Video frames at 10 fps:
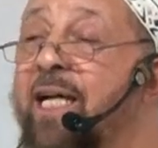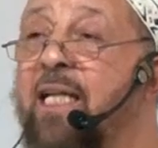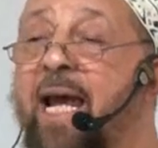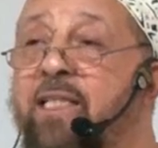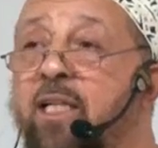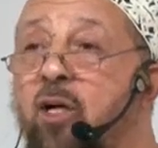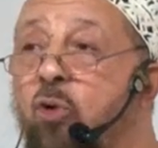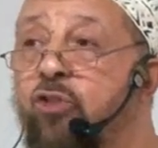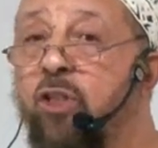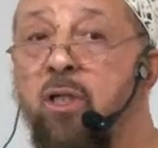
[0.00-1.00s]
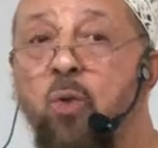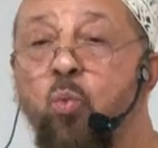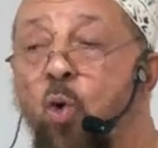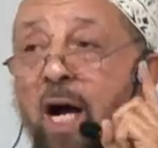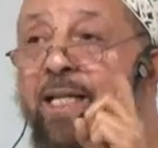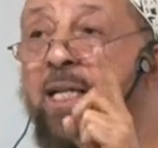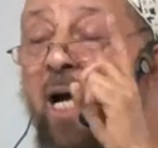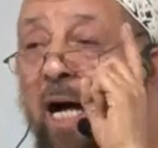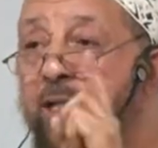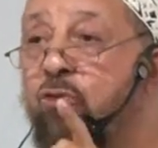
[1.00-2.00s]
Atlantic Ocean.
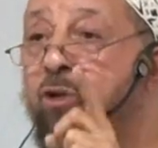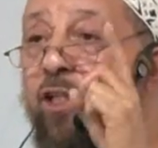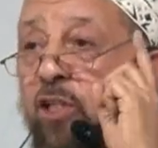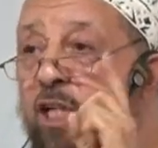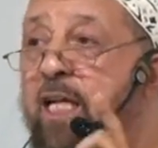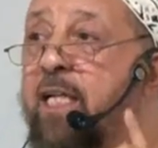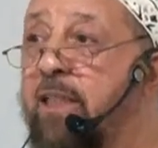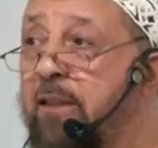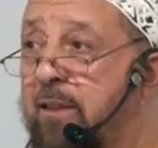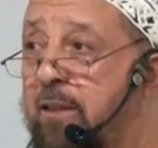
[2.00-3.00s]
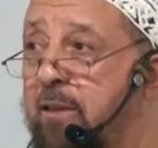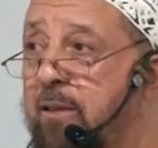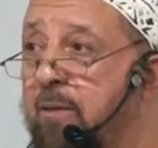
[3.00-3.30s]
100 years